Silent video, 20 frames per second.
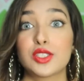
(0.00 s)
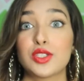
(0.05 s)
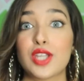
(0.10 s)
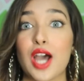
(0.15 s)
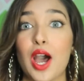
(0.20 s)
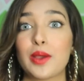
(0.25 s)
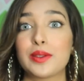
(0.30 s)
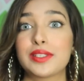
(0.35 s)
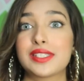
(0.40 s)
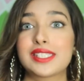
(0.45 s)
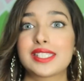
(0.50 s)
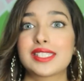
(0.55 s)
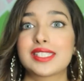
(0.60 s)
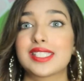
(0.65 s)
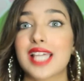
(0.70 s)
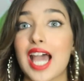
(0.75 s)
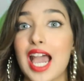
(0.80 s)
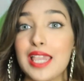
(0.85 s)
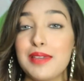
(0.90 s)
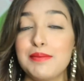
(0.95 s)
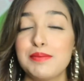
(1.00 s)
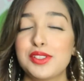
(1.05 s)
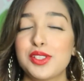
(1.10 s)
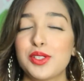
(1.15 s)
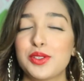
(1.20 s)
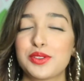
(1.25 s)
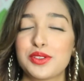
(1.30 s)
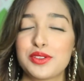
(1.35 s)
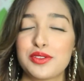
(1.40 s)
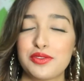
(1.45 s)
now it's time
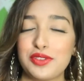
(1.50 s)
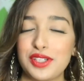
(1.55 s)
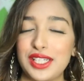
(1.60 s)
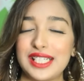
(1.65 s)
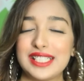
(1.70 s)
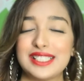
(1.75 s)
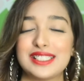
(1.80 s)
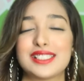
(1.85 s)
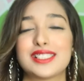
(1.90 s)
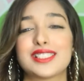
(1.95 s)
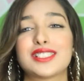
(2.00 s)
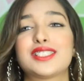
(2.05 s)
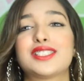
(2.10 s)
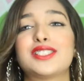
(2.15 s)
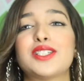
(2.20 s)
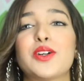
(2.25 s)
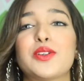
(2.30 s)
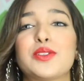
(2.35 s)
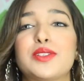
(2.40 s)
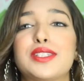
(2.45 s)
to reveal. So